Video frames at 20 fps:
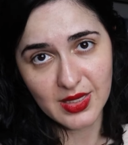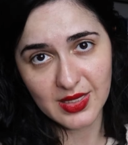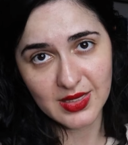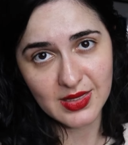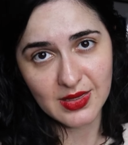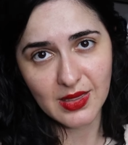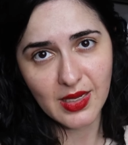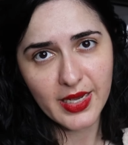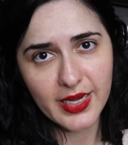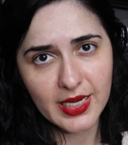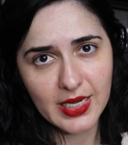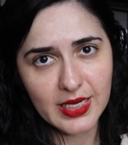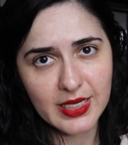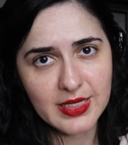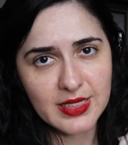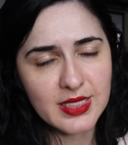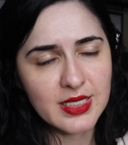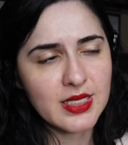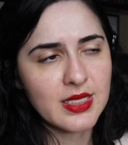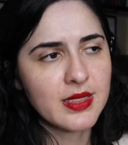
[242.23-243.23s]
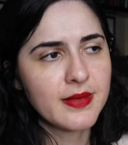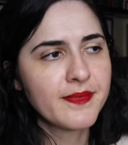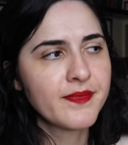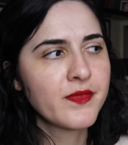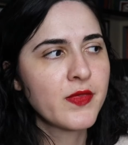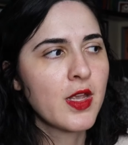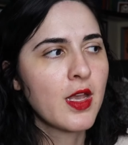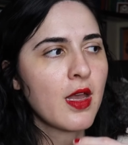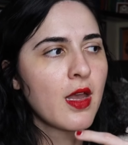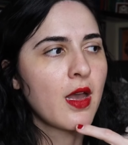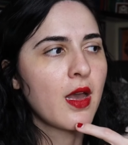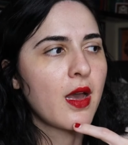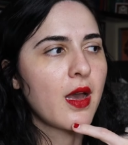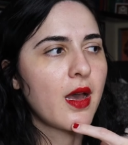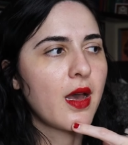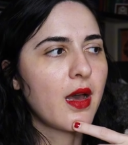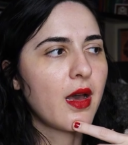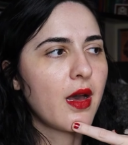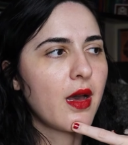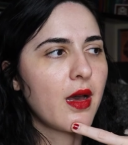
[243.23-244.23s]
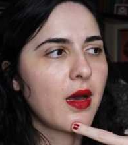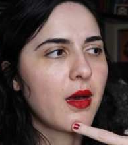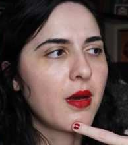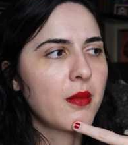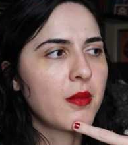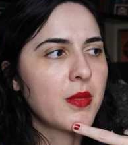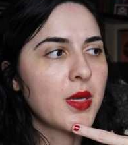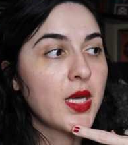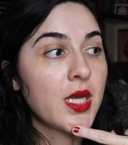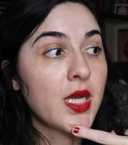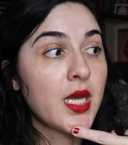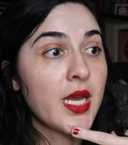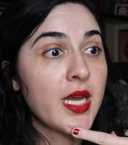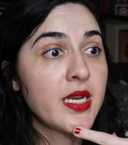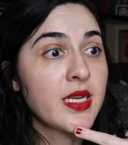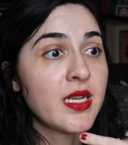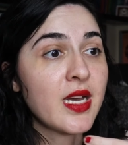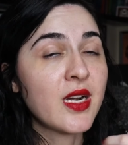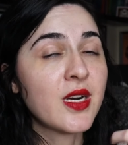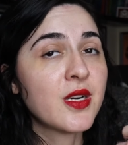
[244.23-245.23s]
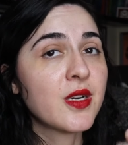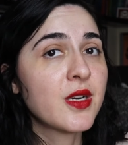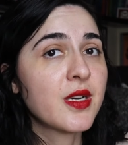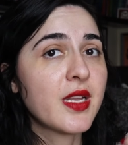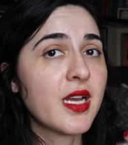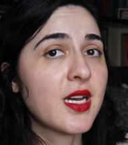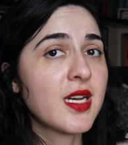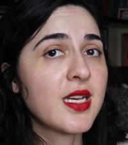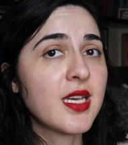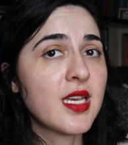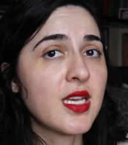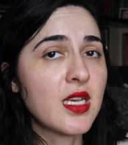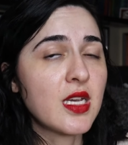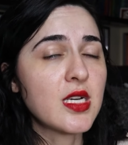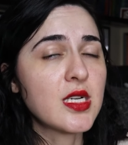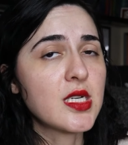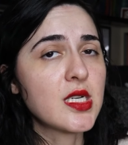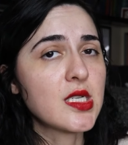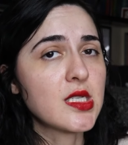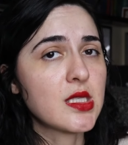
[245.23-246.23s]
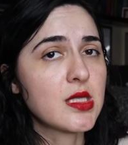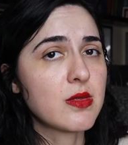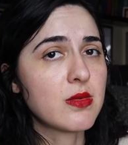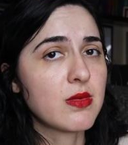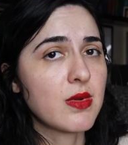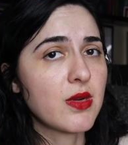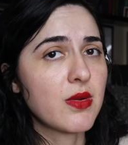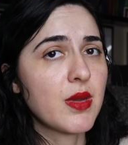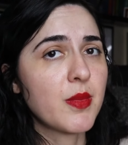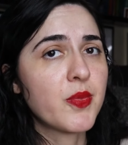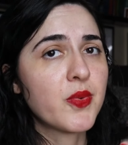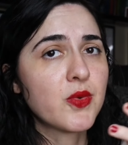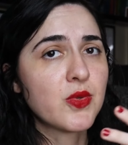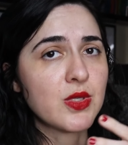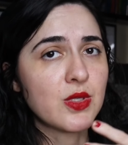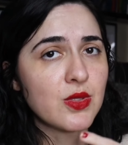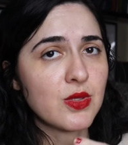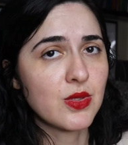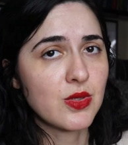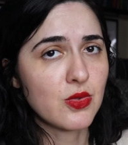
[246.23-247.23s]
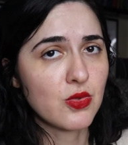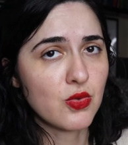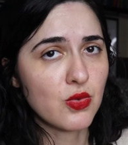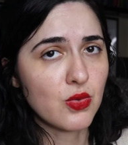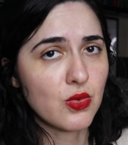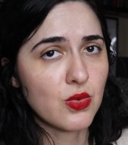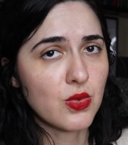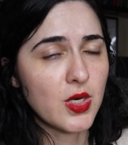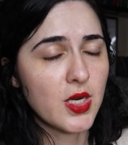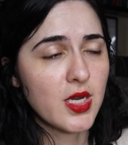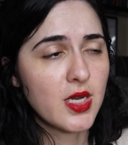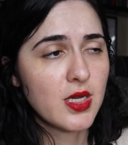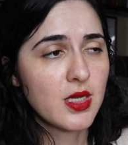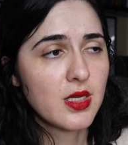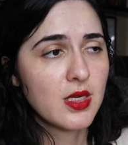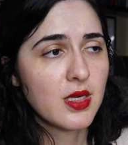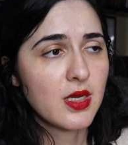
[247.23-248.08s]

doesn't like Linton. And her dying young is very important to the story